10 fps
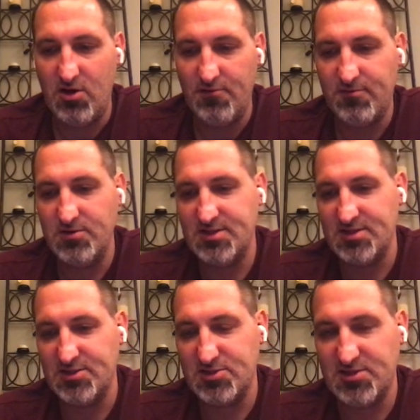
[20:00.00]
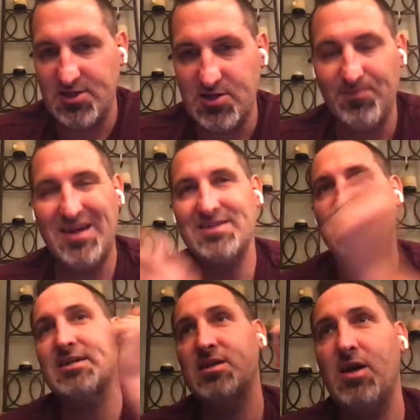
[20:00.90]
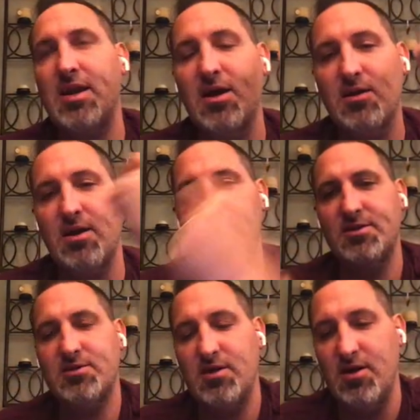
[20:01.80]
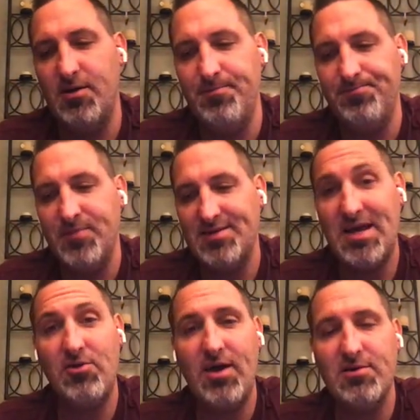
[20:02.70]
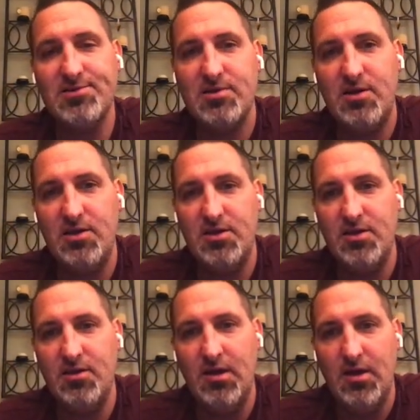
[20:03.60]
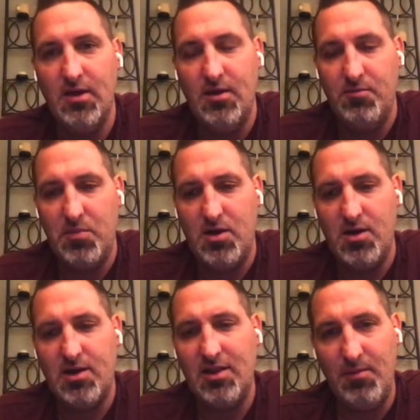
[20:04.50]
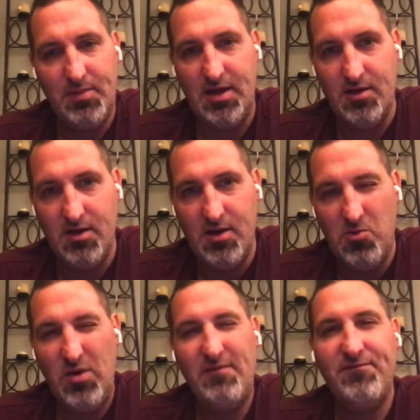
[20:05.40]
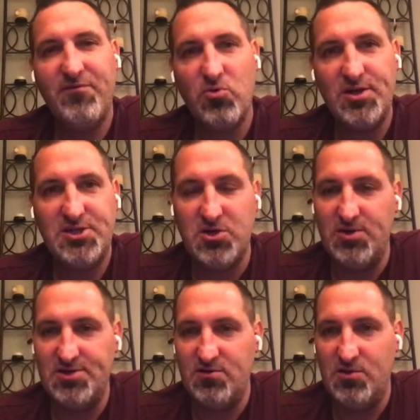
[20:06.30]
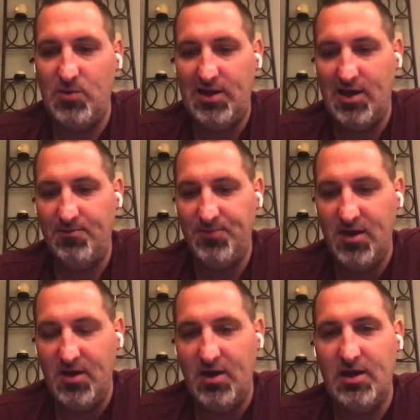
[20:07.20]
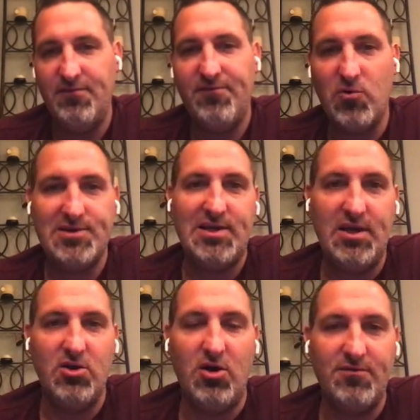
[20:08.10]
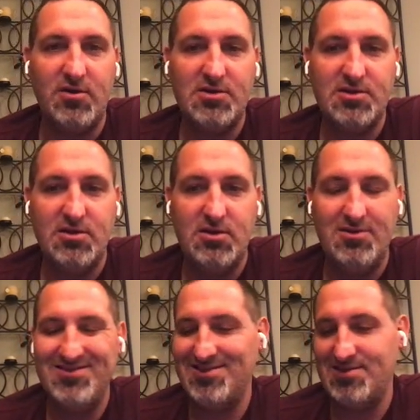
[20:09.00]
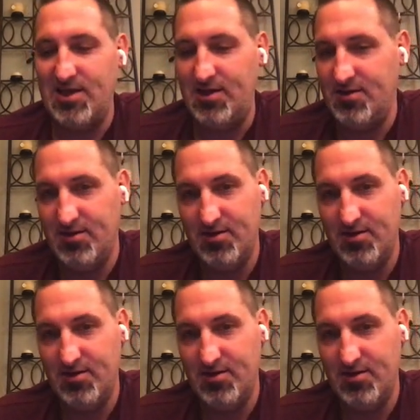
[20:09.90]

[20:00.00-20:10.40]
offers, et cetera, et cetera. I just actually had a townhouse in Columbia. We had 40 showings over the weekend and 14 offers. It was insane.